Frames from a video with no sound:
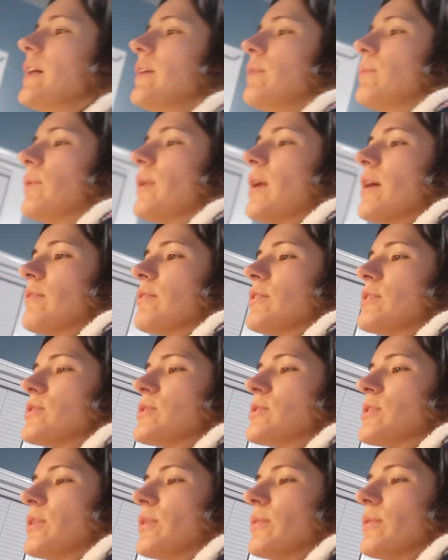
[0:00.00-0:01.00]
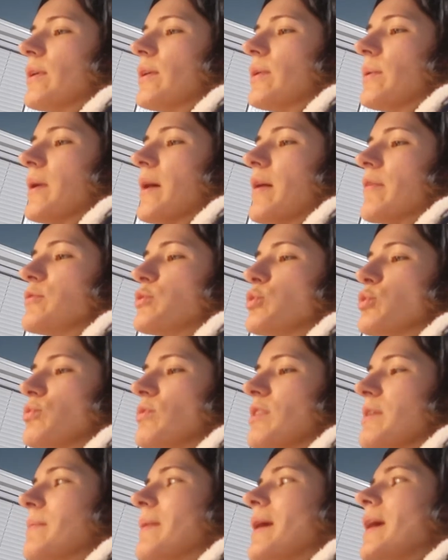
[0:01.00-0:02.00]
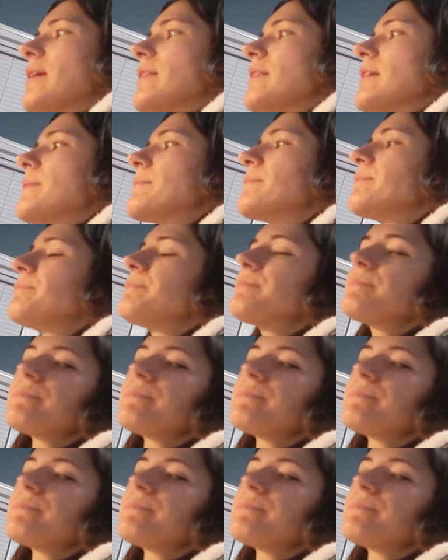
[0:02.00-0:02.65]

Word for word: and whatever, so I don't have to remake them.